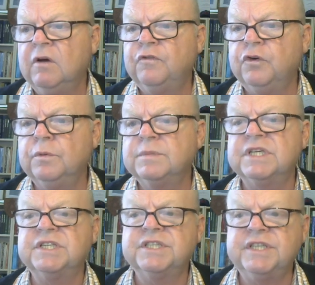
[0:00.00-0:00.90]
forms
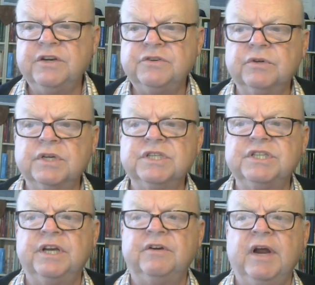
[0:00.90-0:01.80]
a central
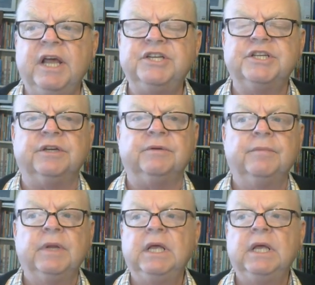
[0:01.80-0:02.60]
consideration